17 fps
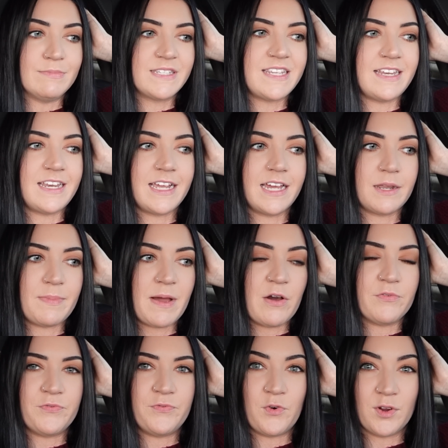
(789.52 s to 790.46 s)
sitting at
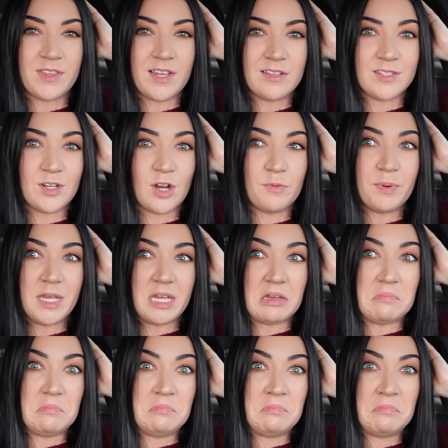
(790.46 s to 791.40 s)
about 4,000
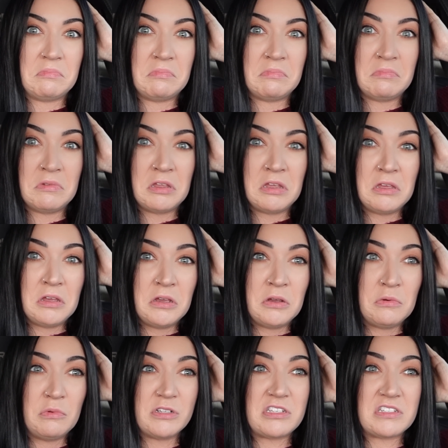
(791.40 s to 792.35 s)
RPM,
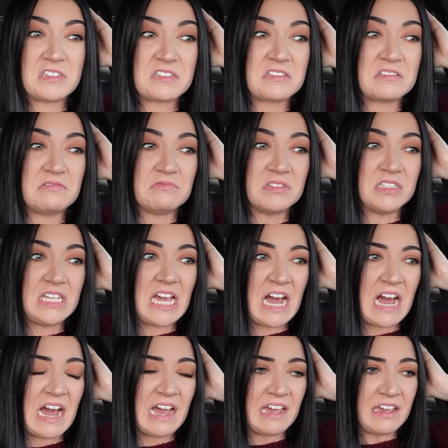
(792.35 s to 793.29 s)
which is really
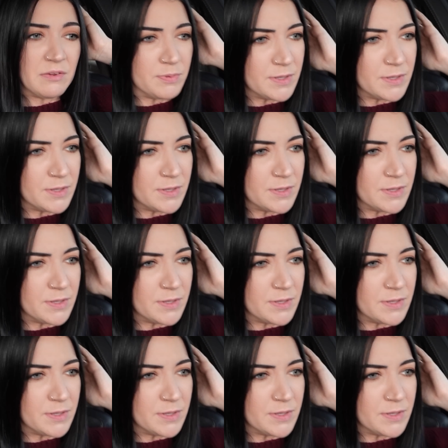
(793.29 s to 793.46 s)
high